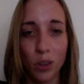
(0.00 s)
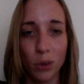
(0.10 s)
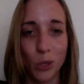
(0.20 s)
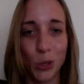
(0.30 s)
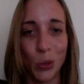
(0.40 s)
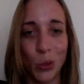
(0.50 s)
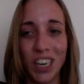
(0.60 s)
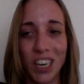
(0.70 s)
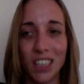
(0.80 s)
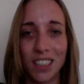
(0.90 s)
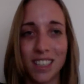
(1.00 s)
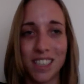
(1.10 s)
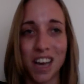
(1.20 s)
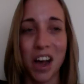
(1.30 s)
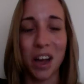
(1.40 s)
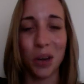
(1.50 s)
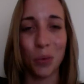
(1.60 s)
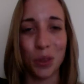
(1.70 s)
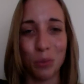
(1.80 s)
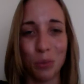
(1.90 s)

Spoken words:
It was certainly not designed with the